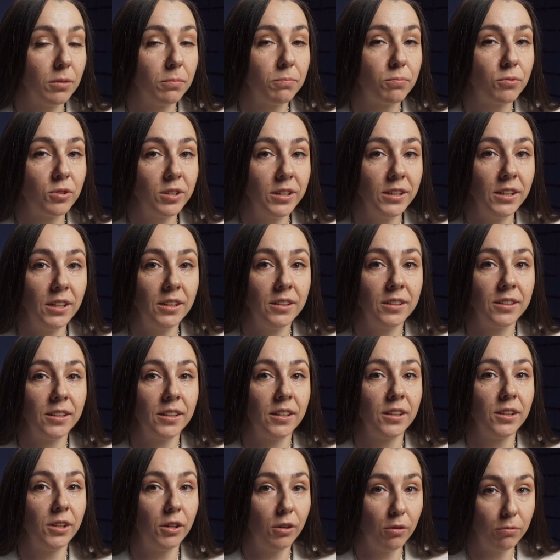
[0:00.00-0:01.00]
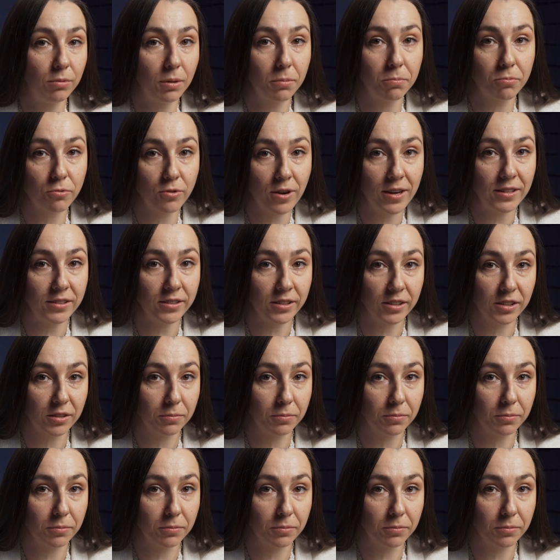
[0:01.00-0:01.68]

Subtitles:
bringing the lower price